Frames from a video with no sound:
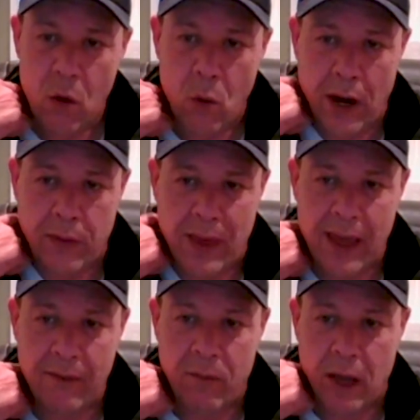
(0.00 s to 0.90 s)
where
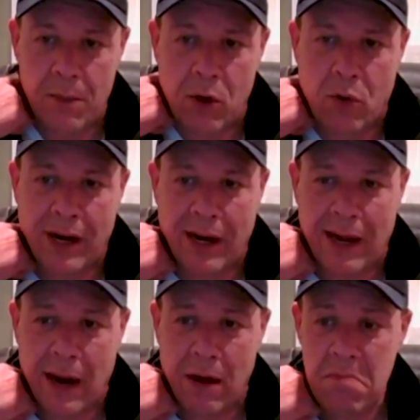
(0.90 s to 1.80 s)
they've immigrated
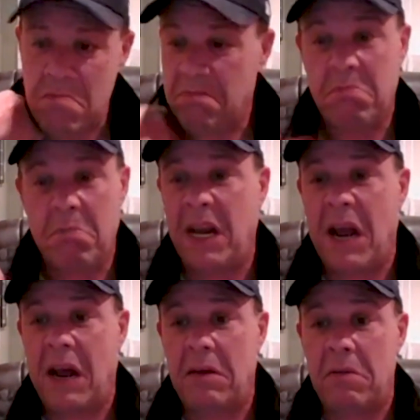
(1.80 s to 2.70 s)
here, may
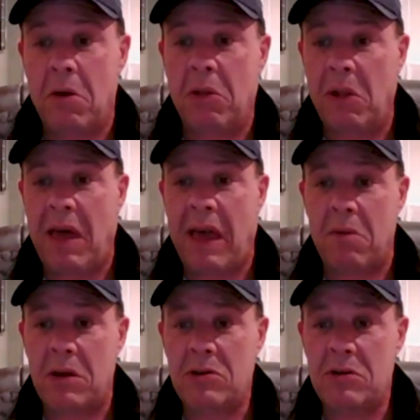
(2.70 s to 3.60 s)
not know the
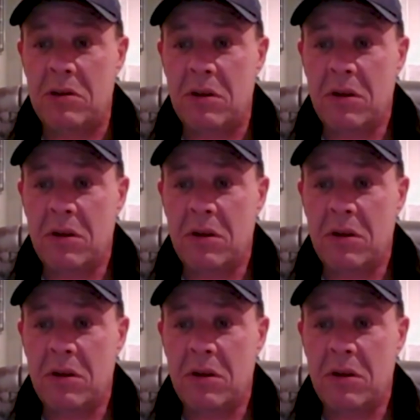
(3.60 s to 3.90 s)
language,